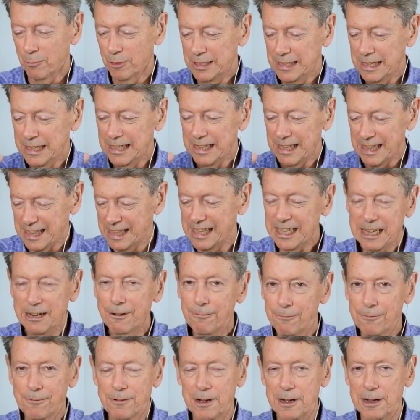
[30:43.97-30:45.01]
We tend to
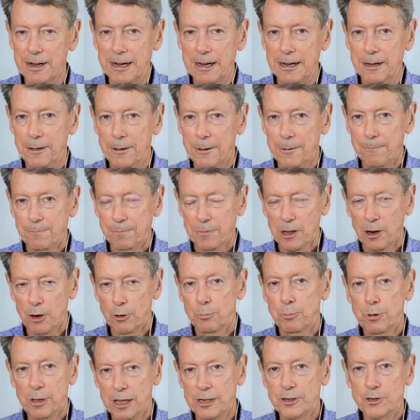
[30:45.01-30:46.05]
thingify our
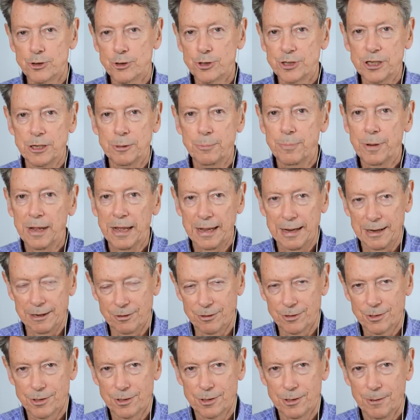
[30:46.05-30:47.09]
pleasures and
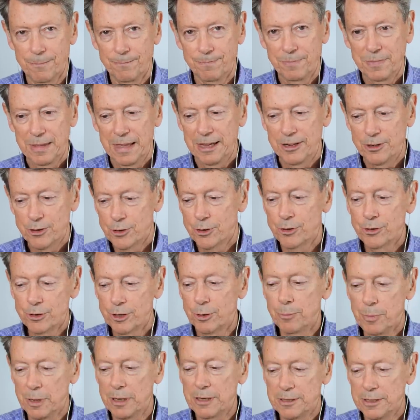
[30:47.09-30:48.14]
pains and turn
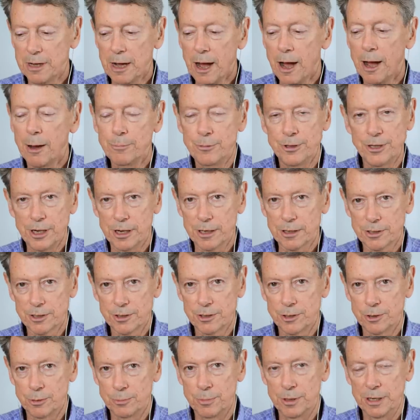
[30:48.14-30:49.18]
them into objects
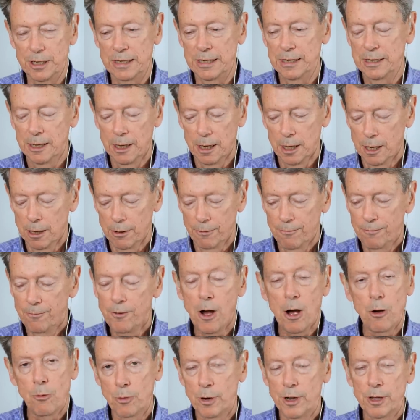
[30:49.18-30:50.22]
to be
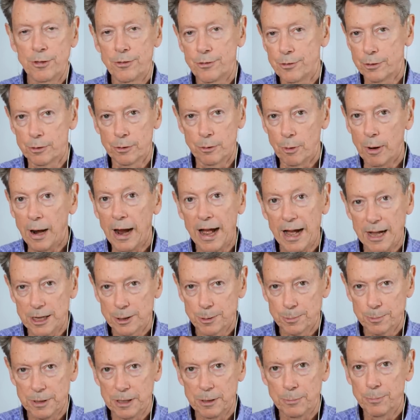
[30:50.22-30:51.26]
fought with or
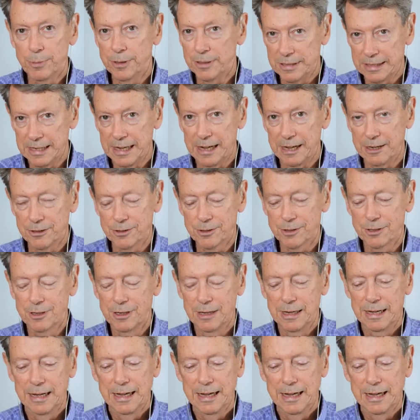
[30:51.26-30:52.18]
grasped and possessed.